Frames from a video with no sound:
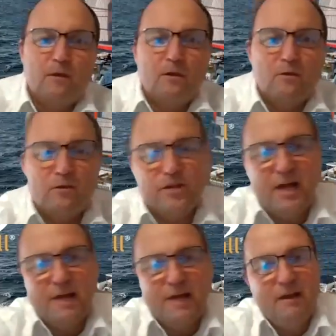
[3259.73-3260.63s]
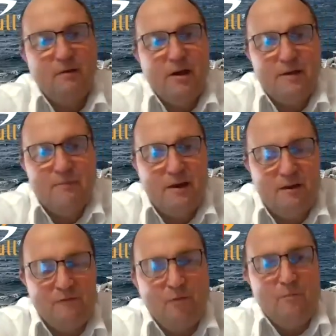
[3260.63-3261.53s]
So James, how are you, mate?
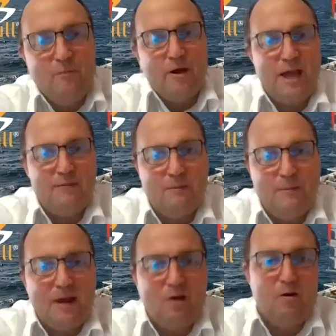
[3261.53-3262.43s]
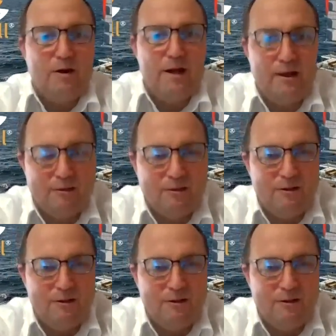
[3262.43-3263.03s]
I've put my camera back on now,